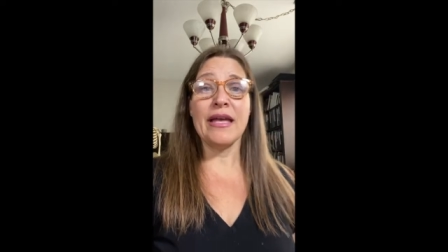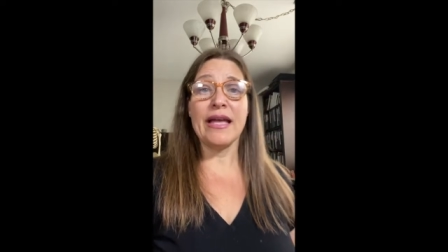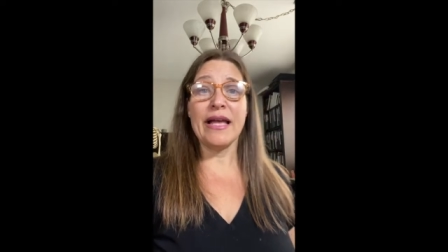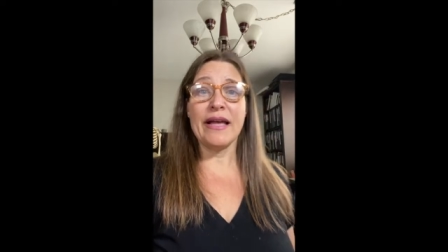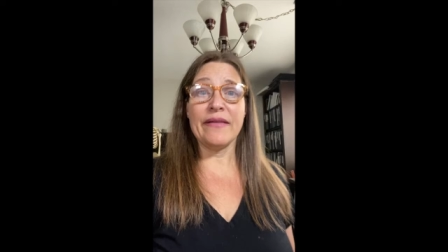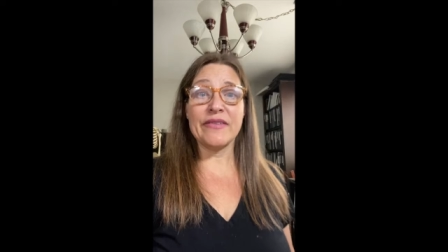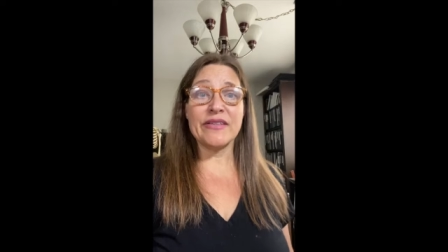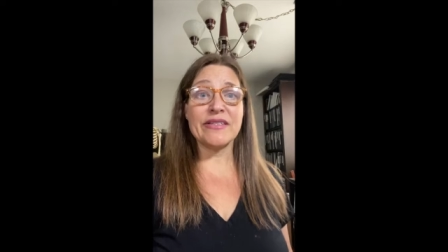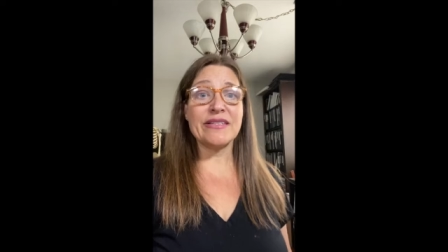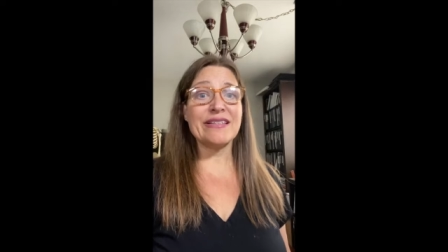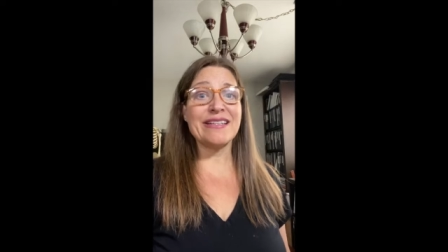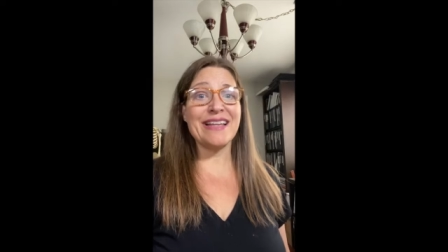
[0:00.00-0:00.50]
and
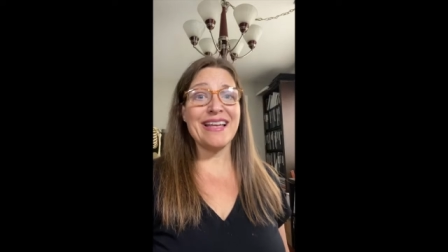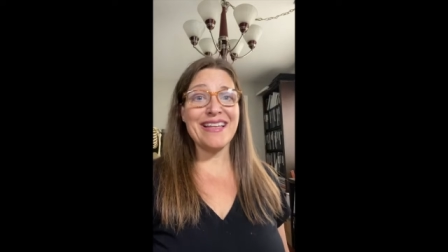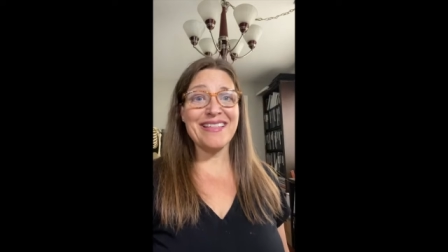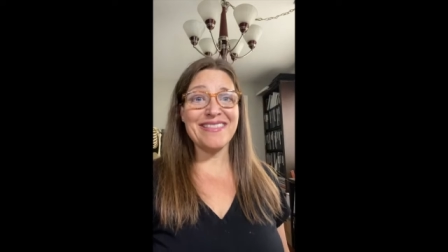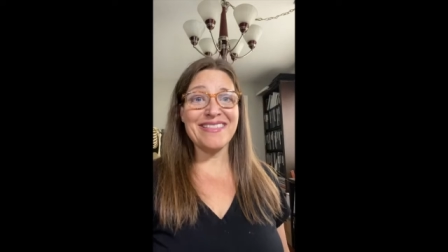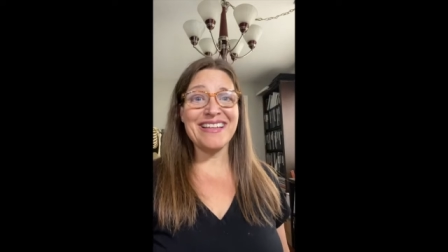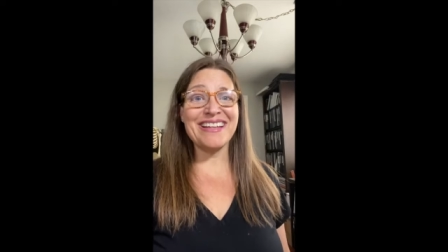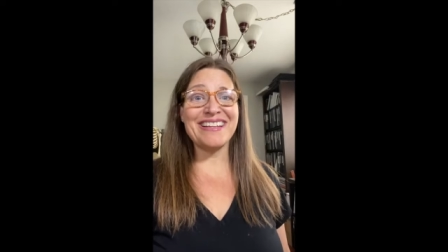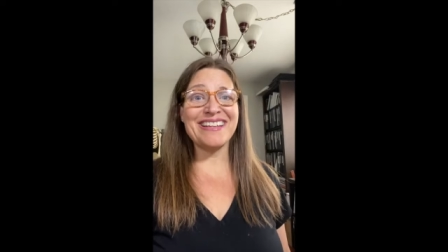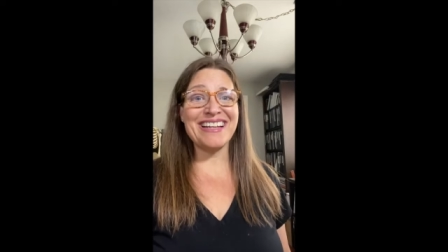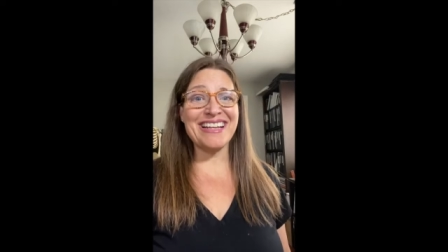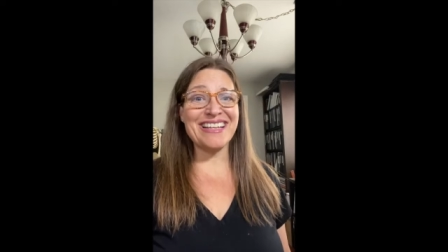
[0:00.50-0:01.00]
this again
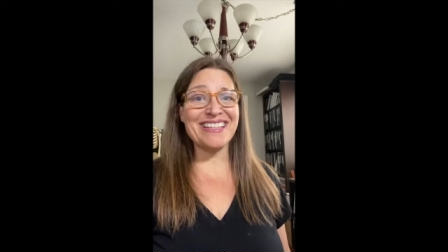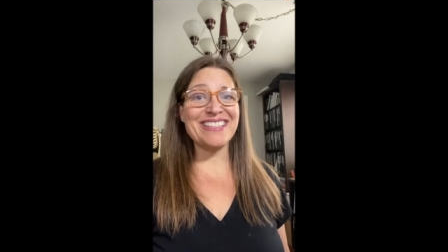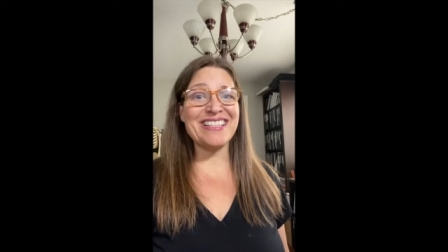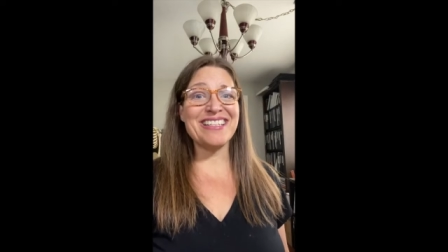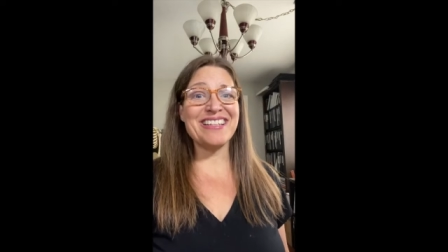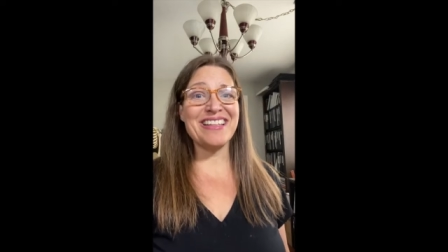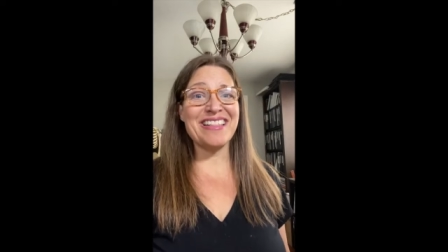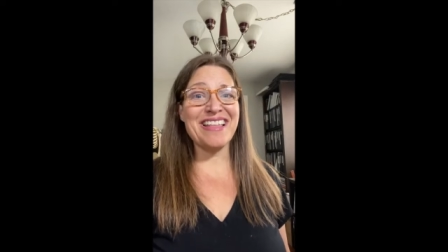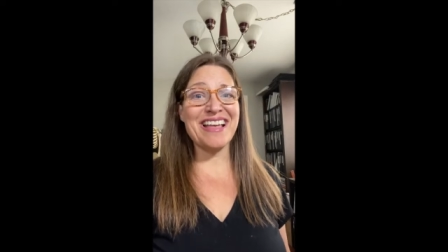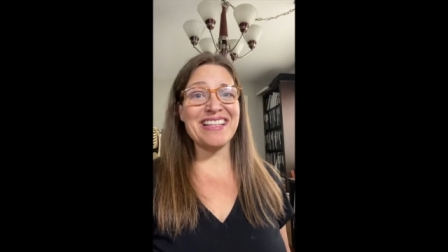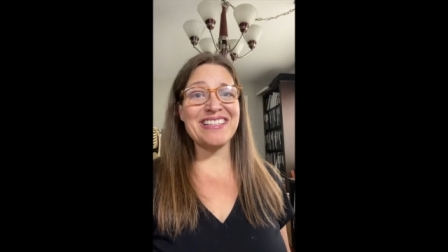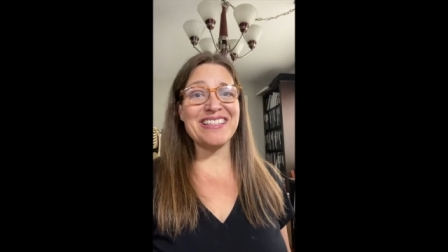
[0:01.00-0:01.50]
then gets
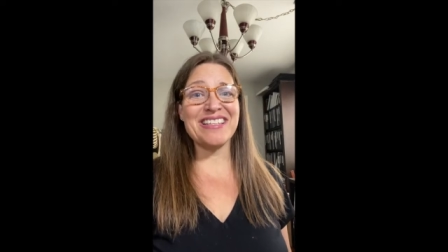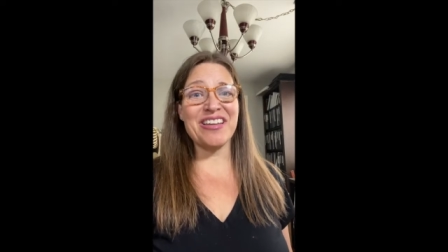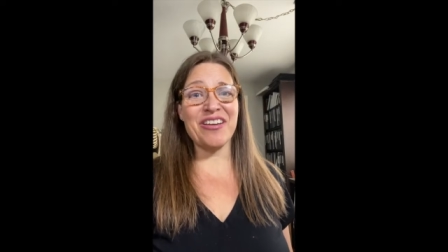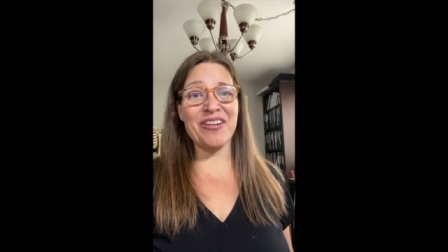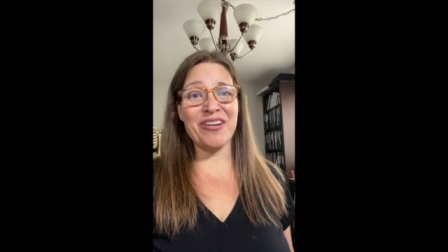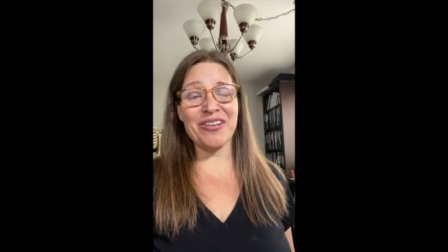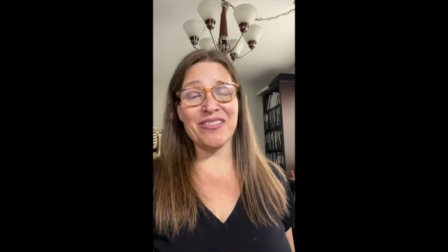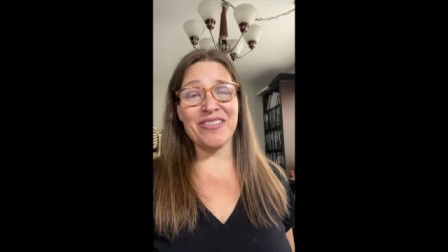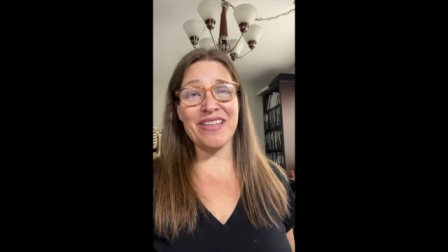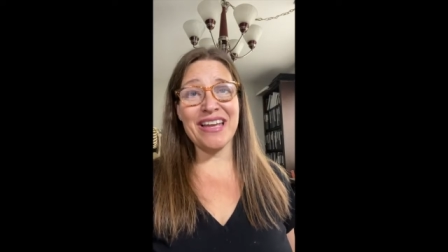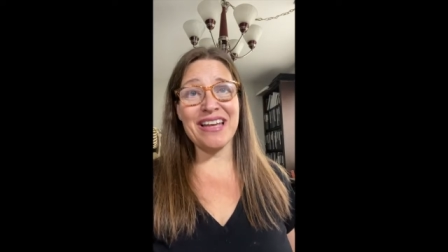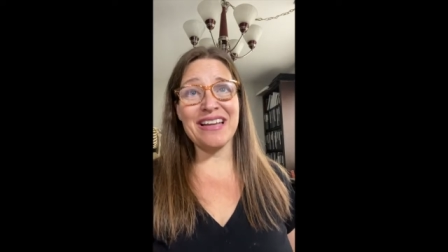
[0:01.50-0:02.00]
into that
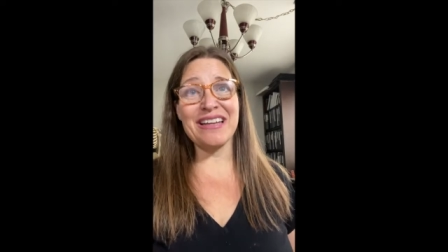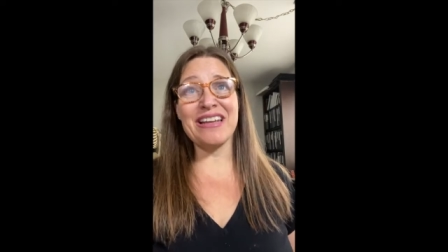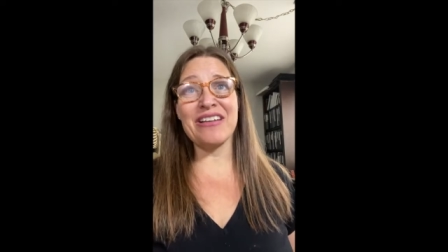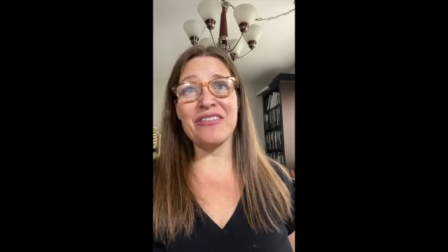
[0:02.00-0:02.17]
scary land